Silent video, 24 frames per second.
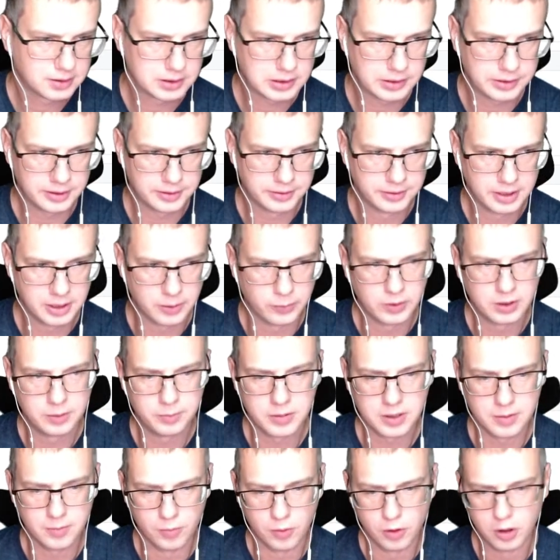that there will
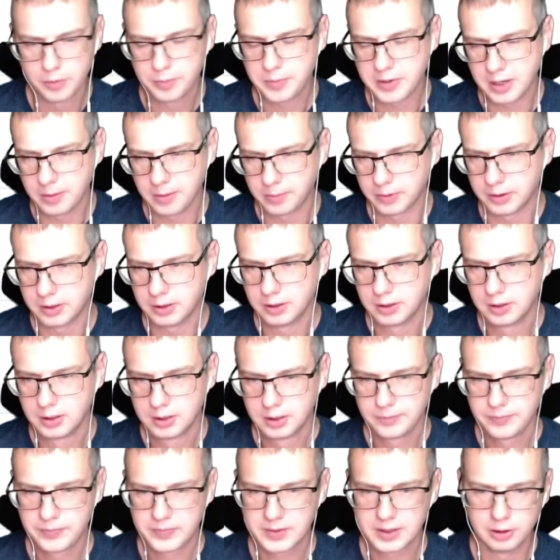be more people
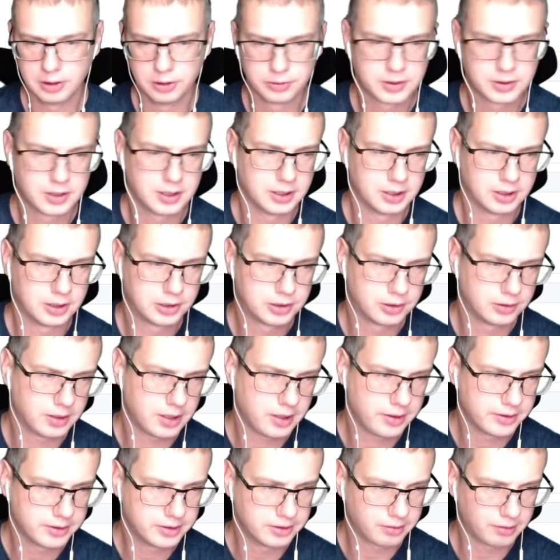looking into
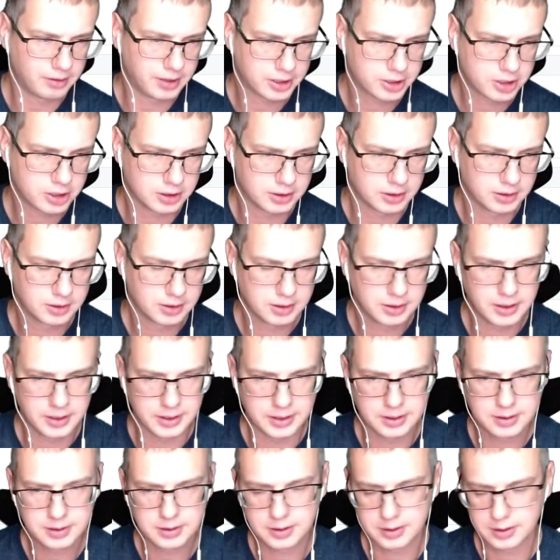other direction,
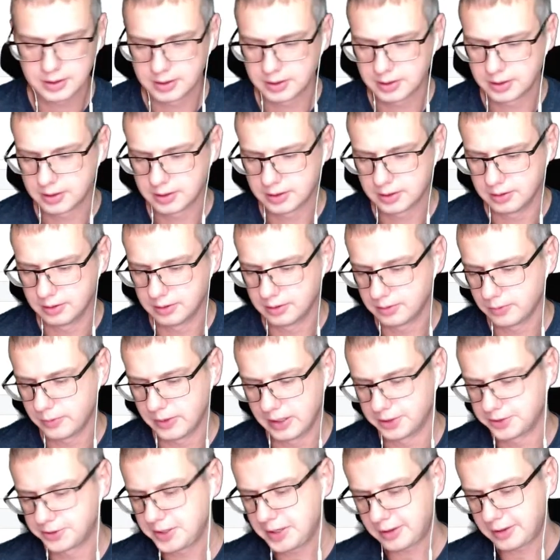like
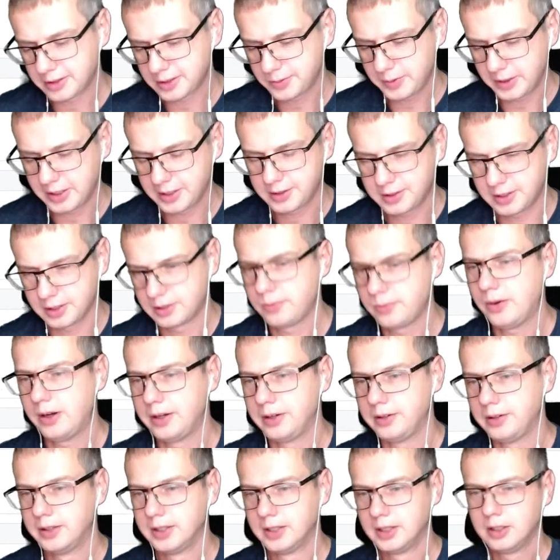well, TerraSpace is
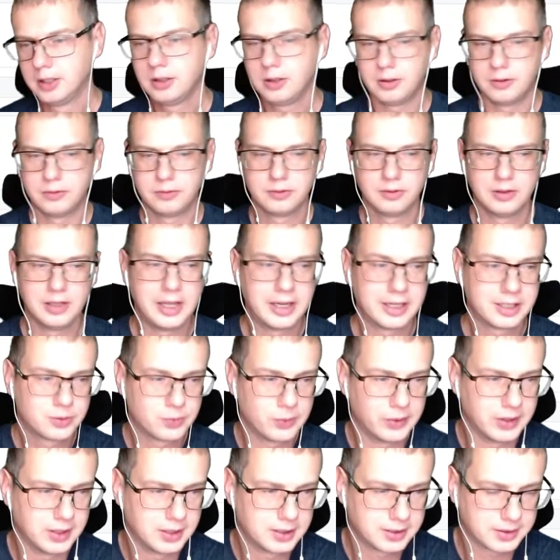one of
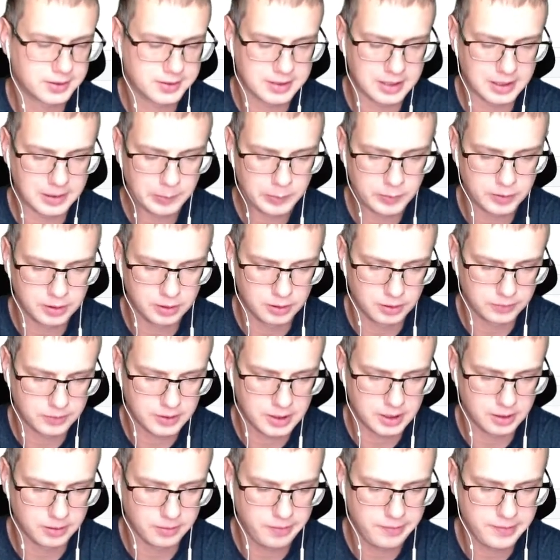lightweight example of
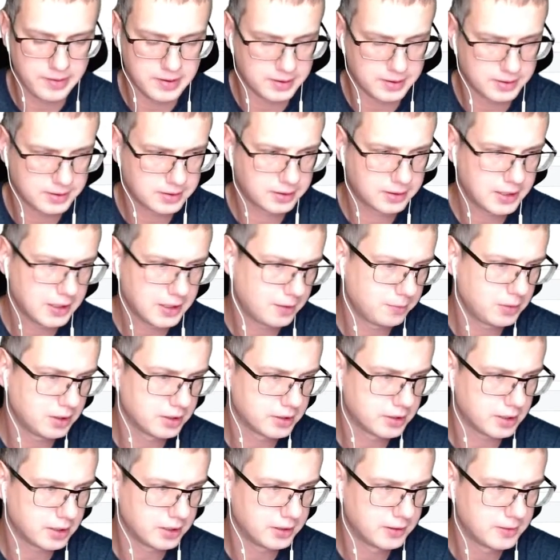how things can be
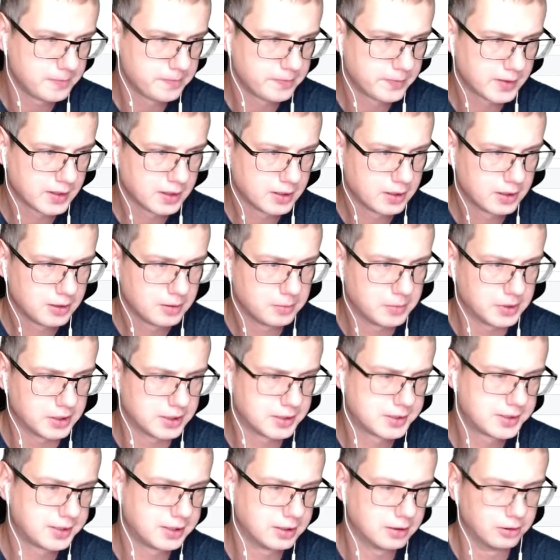done, but
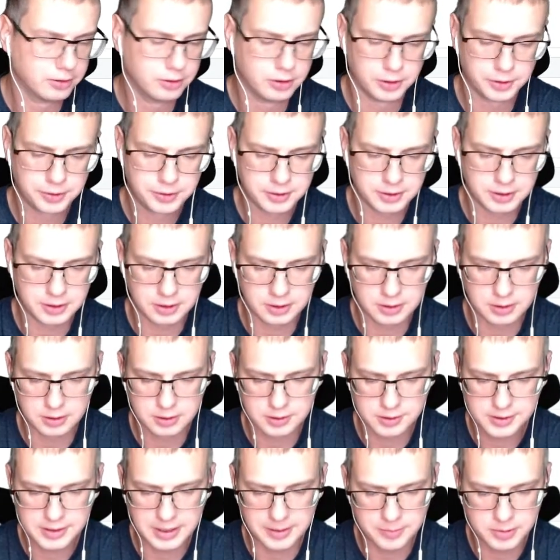it's still not
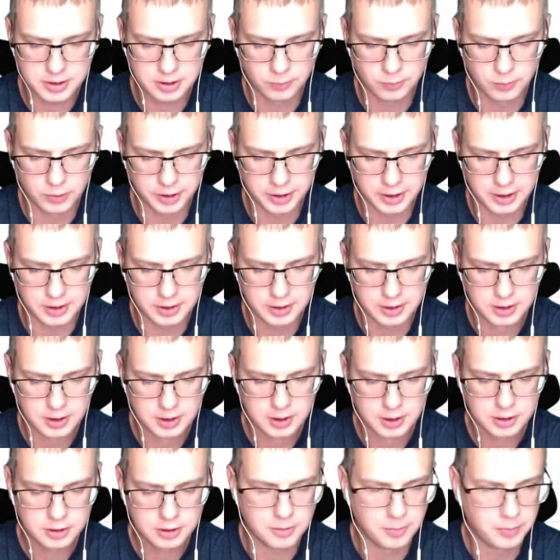something what I
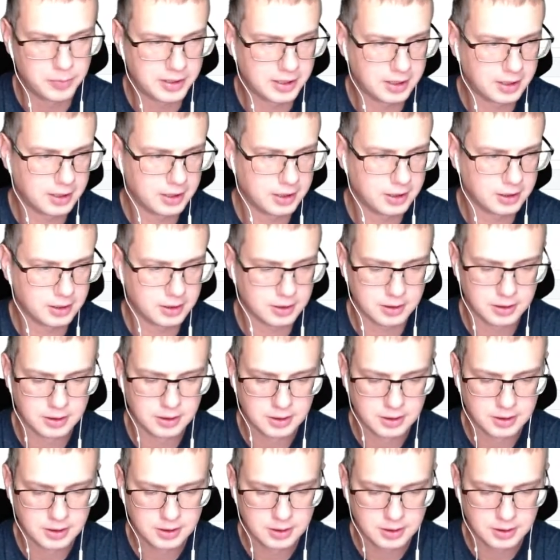completely
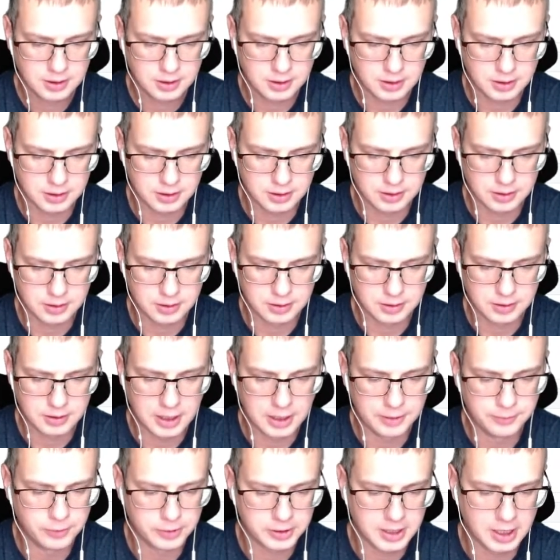
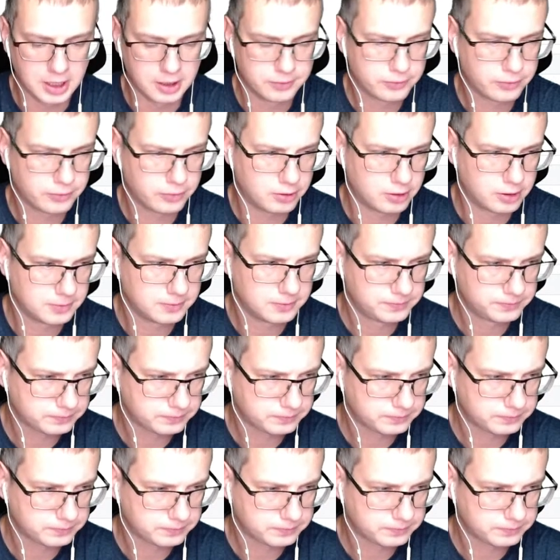advocate for.